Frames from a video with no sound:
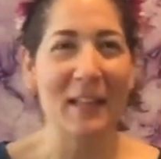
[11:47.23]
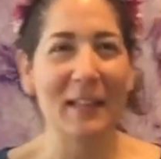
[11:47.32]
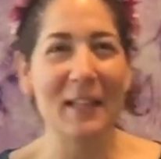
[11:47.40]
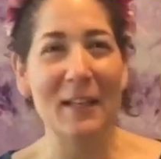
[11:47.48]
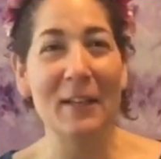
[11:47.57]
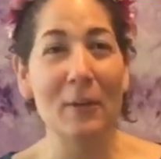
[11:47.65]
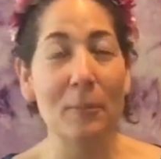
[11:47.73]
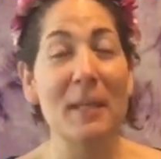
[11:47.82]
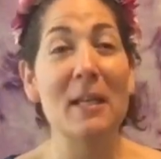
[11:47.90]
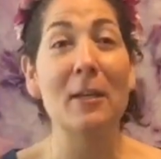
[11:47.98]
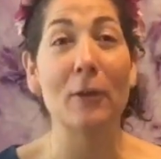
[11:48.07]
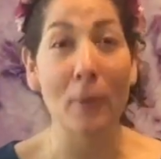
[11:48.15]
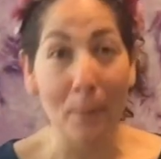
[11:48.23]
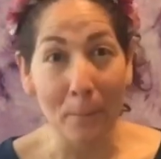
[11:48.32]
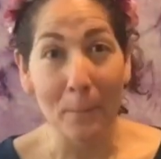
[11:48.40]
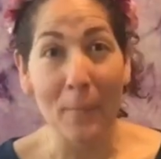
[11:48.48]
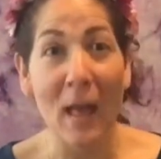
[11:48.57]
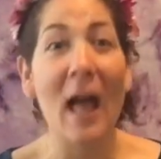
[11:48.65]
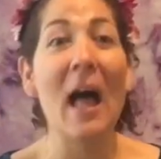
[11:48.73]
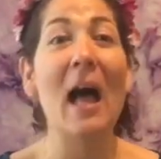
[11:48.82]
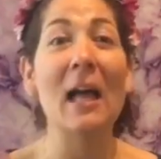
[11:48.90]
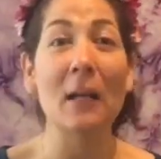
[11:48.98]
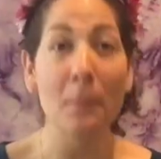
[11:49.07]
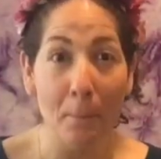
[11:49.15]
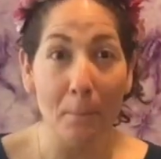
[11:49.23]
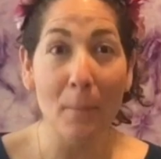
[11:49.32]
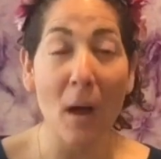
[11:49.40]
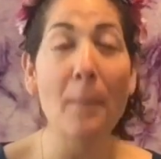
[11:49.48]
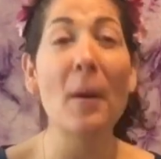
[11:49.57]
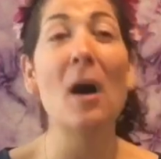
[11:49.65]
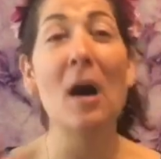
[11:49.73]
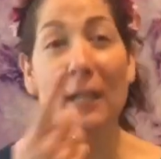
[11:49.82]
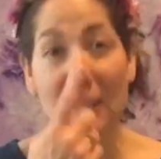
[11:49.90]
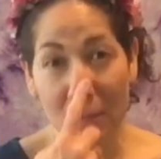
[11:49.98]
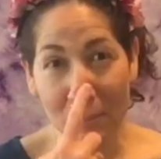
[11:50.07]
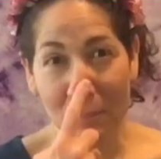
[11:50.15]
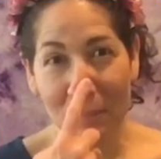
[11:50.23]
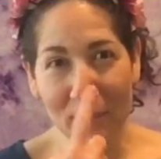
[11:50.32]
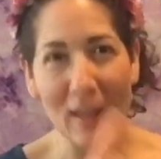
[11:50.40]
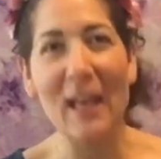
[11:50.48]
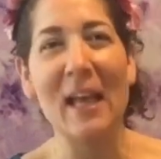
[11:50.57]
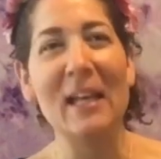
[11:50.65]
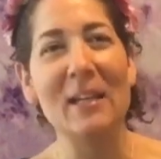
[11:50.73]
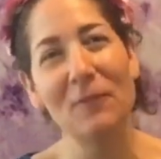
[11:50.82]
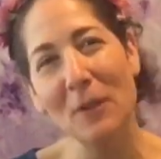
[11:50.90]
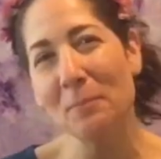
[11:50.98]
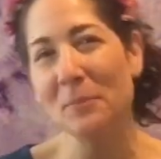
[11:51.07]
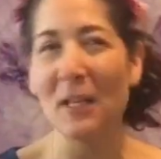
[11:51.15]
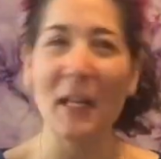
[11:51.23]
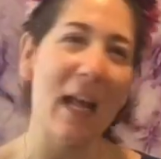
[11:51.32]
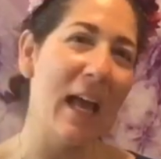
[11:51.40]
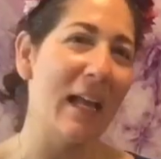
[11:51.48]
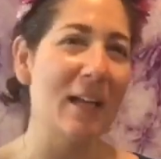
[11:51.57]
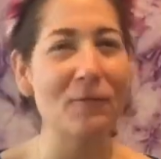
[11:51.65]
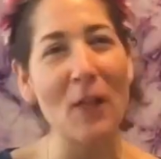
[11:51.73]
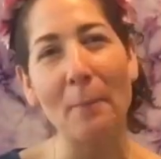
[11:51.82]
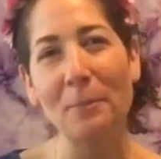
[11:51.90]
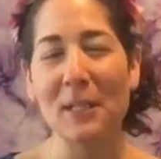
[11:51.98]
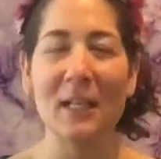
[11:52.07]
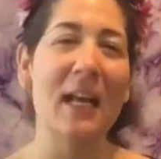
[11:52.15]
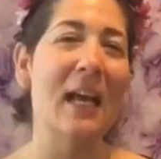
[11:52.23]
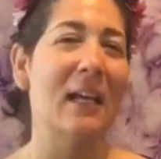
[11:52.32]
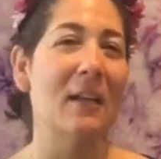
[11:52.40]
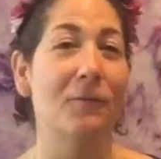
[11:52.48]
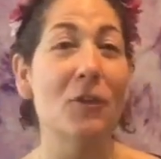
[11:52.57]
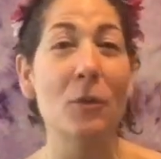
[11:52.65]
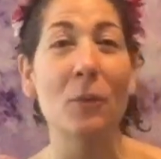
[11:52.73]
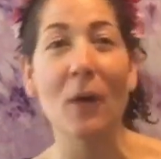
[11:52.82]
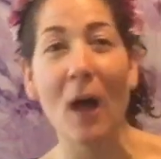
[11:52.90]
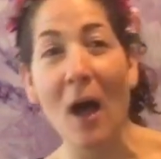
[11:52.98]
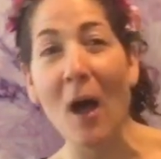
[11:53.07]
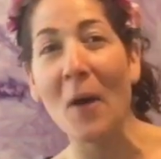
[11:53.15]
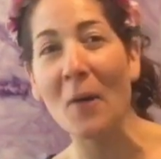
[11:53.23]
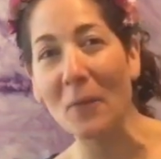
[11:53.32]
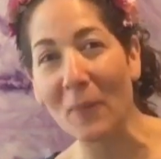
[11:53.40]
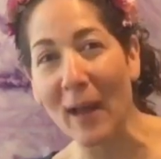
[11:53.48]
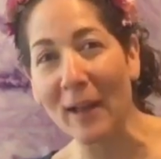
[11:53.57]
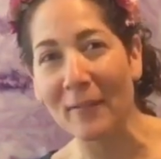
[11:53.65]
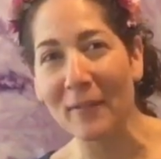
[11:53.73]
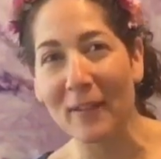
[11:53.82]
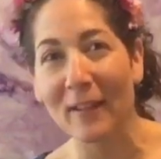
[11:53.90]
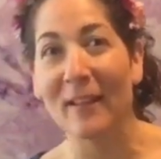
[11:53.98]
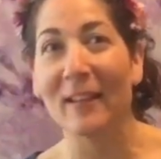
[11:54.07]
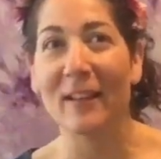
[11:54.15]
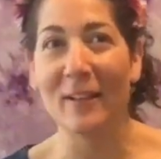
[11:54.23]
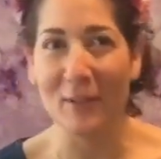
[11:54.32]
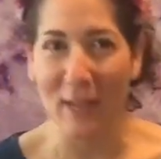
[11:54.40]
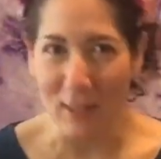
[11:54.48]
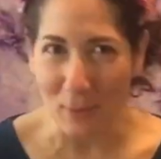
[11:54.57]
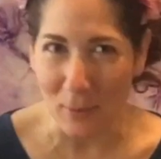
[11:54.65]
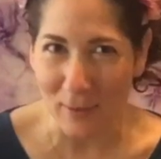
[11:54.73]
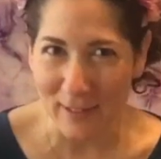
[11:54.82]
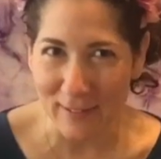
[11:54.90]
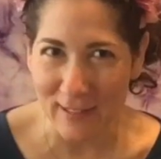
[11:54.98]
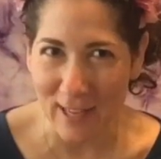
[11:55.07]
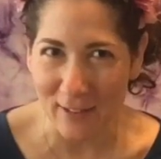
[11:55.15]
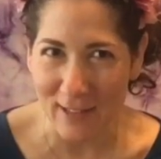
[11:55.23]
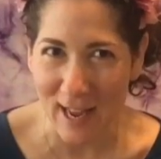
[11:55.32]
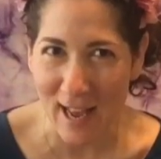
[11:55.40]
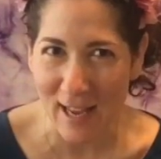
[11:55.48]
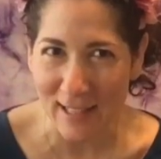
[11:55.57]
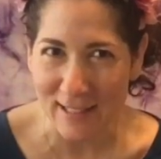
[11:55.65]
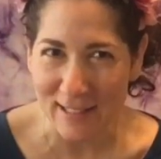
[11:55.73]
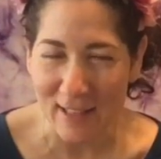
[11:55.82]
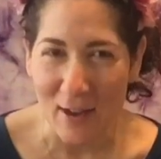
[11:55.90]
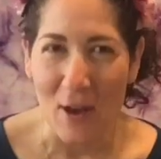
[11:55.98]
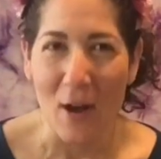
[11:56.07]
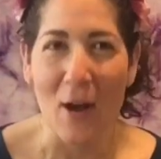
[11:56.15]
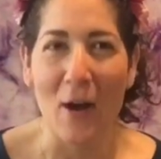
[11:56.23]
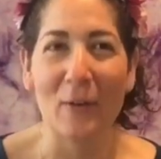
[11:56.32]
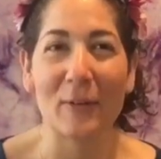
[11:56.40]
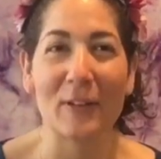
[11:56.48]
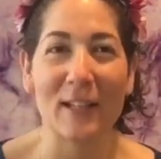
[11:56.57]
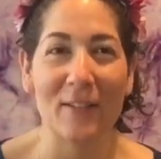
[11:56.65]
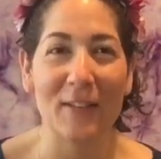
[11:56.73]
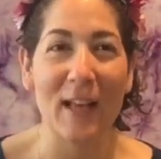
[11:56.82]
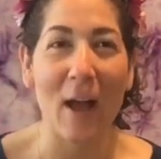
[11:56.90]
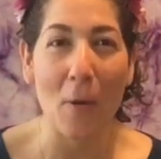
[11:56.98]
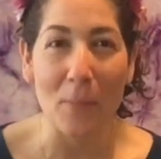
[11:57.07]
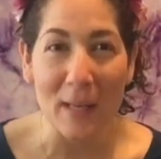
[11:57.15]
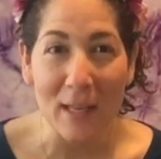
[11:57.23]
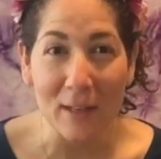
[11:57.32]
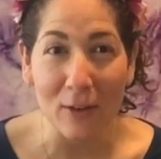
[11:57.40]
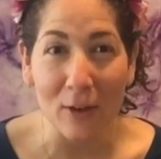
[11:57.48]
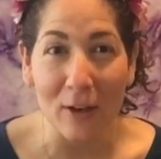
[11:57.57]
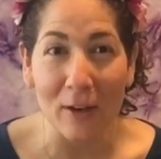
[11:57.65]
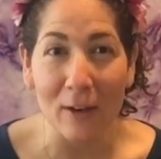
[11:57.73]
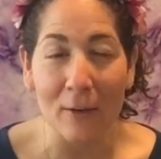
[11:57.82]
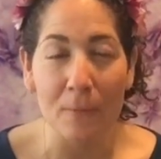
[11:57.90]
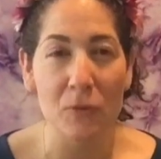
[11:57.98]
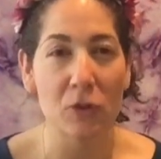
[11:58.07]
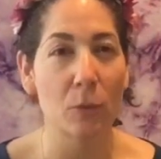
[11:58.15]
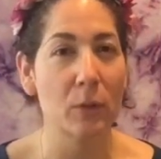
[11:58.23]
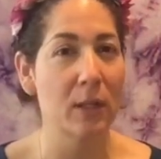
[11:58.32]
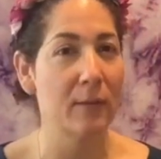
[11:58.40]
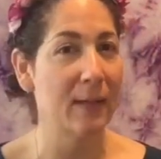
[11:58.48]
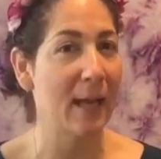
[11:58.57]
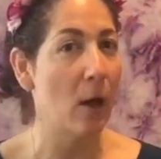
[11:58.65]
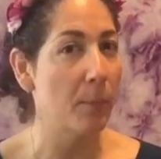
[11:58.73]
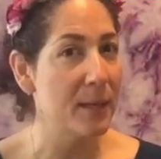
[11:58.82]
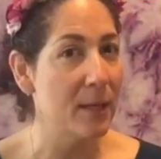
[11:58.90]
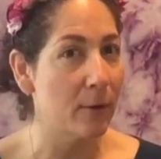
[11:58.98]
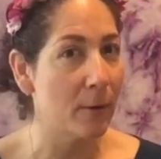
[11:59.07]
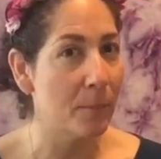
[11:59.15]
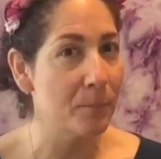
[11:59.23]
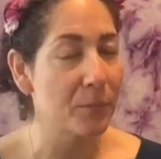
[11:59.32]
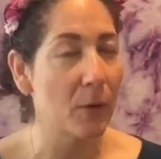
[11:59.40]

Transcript: Little Peter had a upon his. And he flipped it and he flopped it and it flew away. Can you guess what we're leaving out next? We're leaving out Peter. So we're leaving out Peter.